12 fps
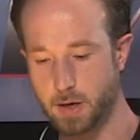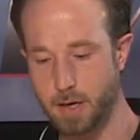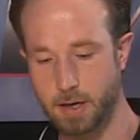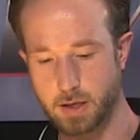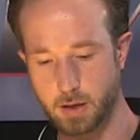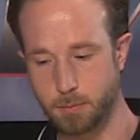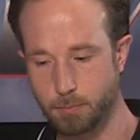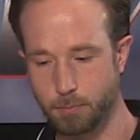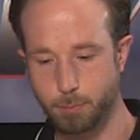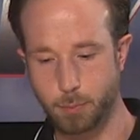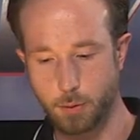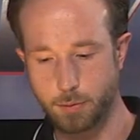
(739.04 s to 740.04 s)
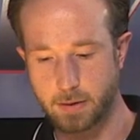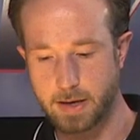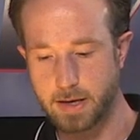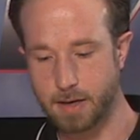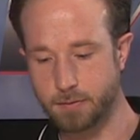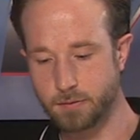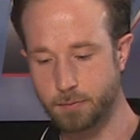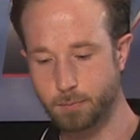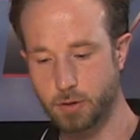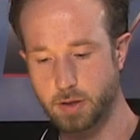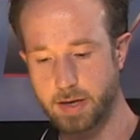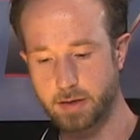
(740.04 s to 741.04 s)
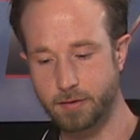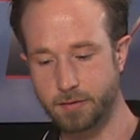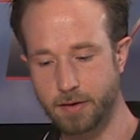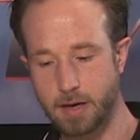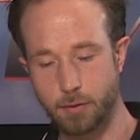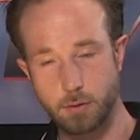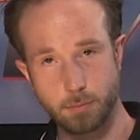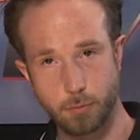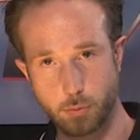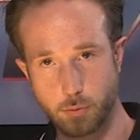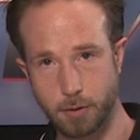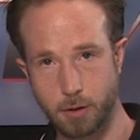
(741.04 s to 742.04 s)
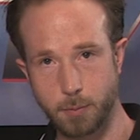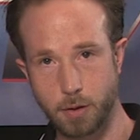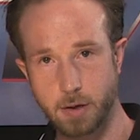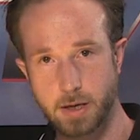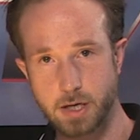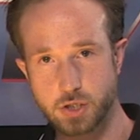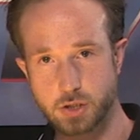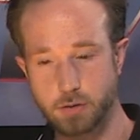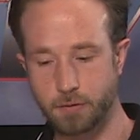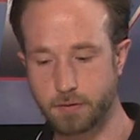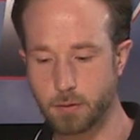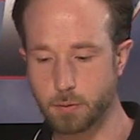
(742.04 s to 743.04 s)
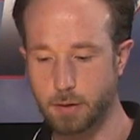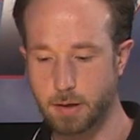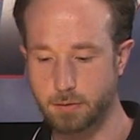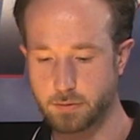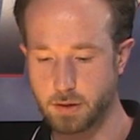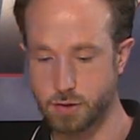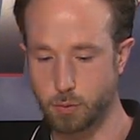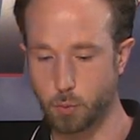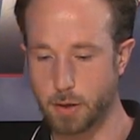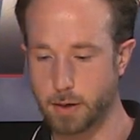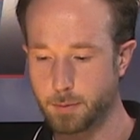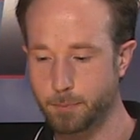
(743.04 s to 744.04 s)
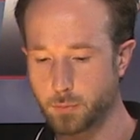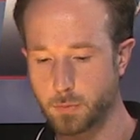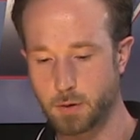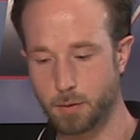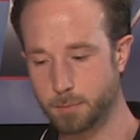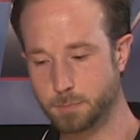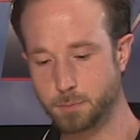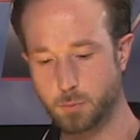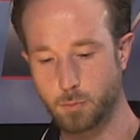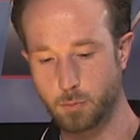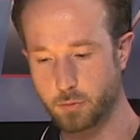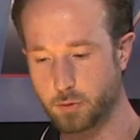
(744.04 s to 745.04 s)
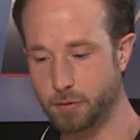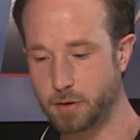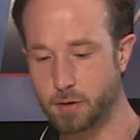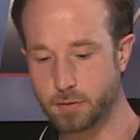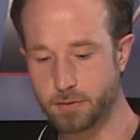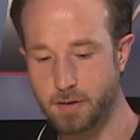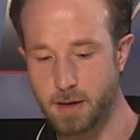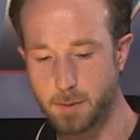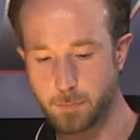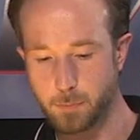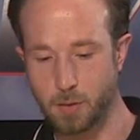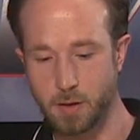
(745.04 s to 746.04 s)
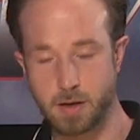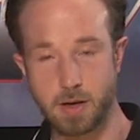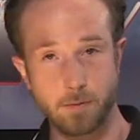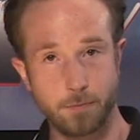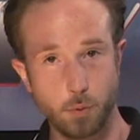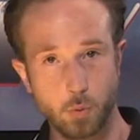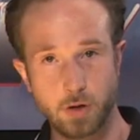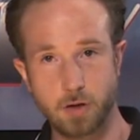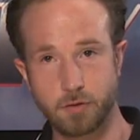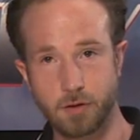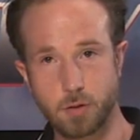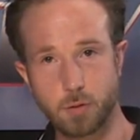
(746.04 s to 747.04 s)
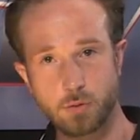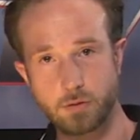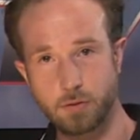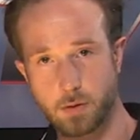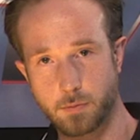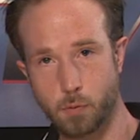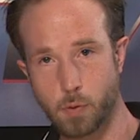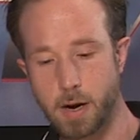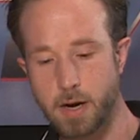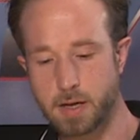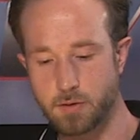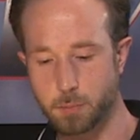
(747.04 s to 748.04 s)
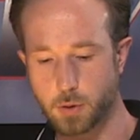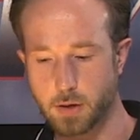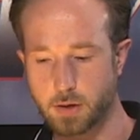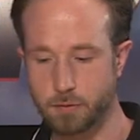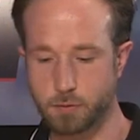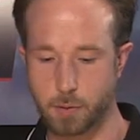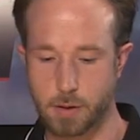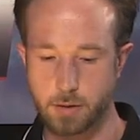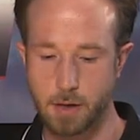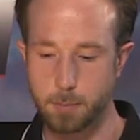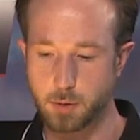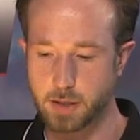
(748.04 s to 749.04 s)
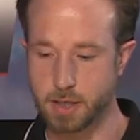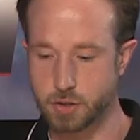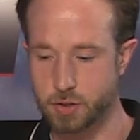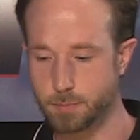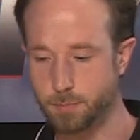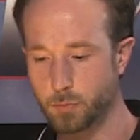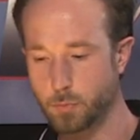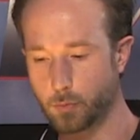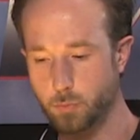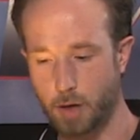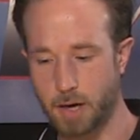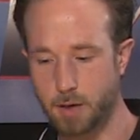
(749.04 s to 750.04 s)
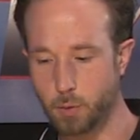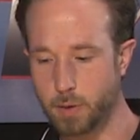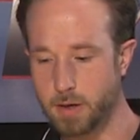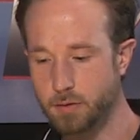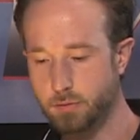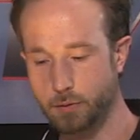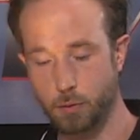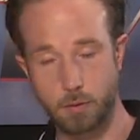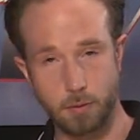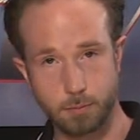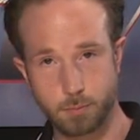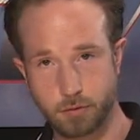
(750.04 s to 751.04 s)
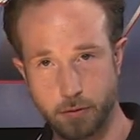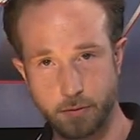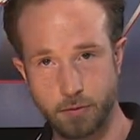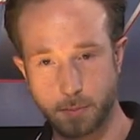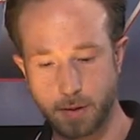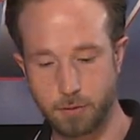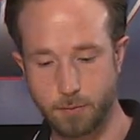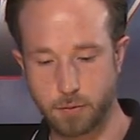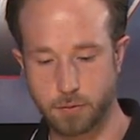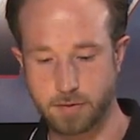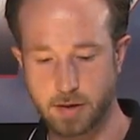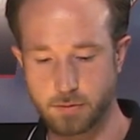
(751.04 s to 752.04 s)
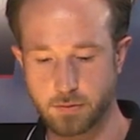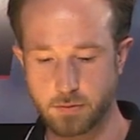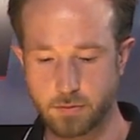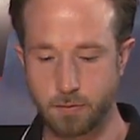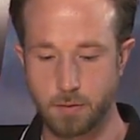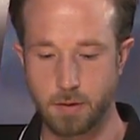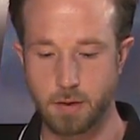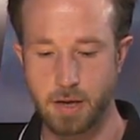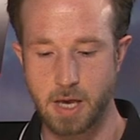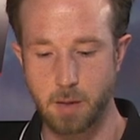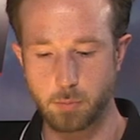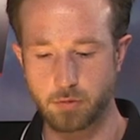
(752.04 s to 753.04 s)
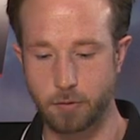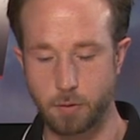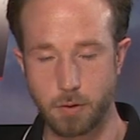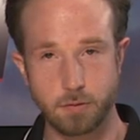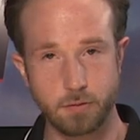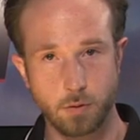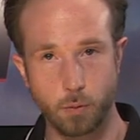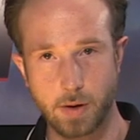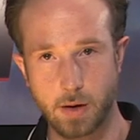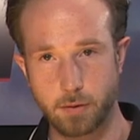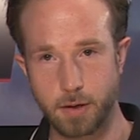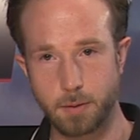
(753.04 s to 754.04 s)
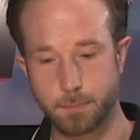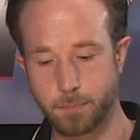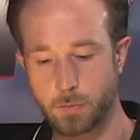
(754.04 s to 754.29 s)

And again, both light heads connected together through the communication synchronization wire. So as you can see, if you're wanting to use a variety of products around your application, hideaways or surface mount the vertexes, M series around it,